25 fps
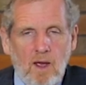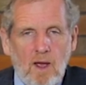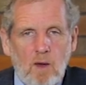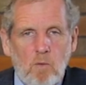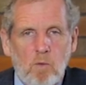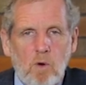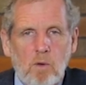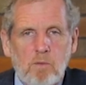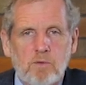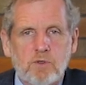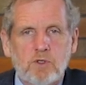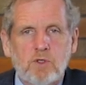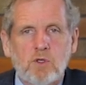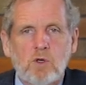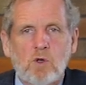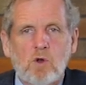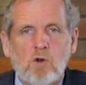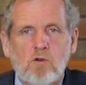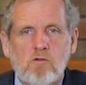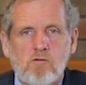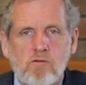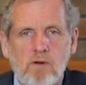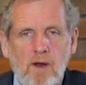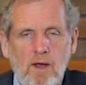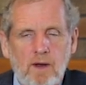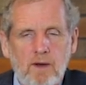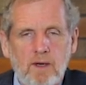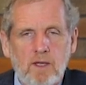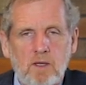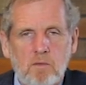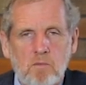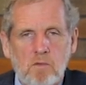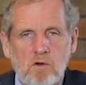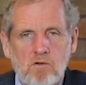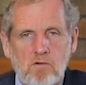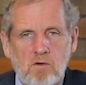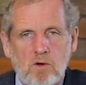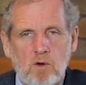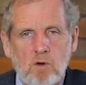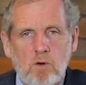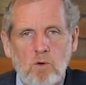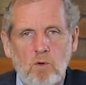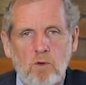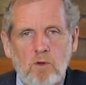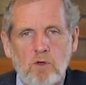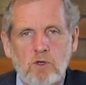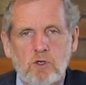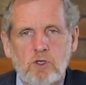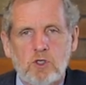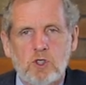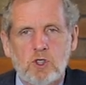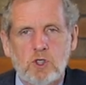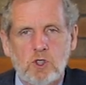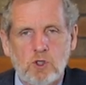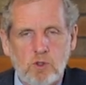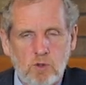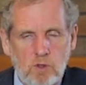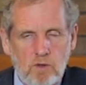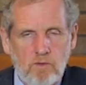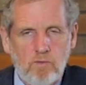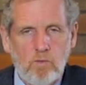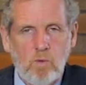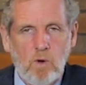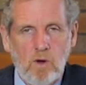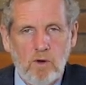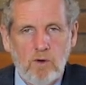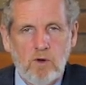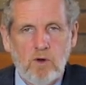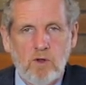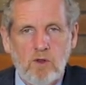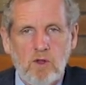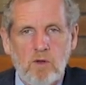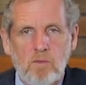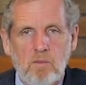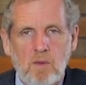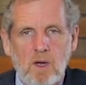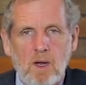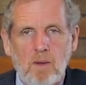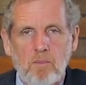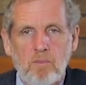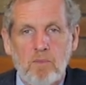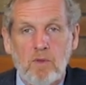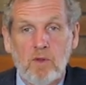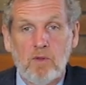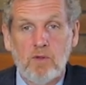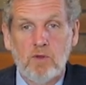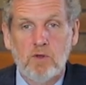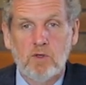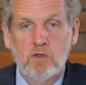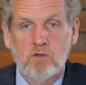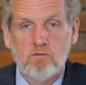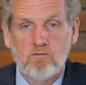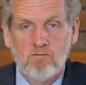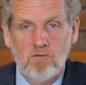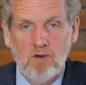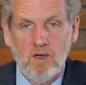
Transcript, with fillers: And what was the crowning miracle that should have woken them up that this